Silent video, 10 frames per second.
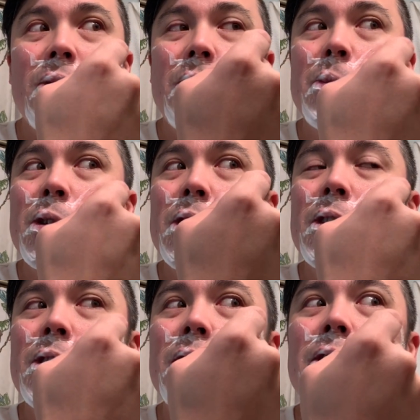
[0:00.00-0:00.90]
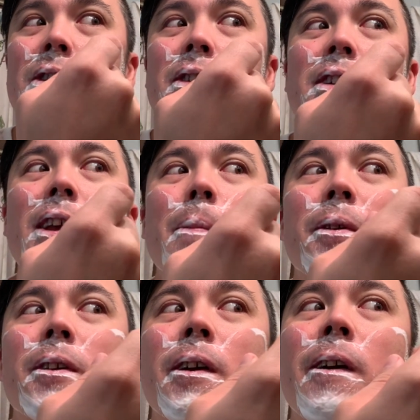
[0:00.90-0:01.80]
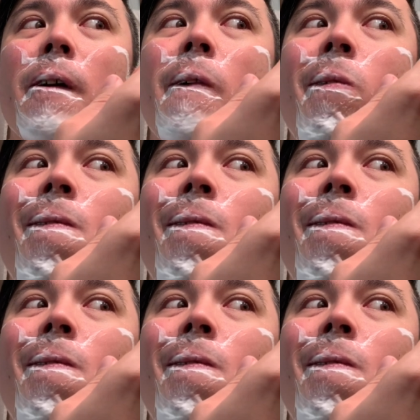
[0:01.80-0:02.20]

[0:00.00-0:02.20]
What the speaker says: meeting in our church campus here.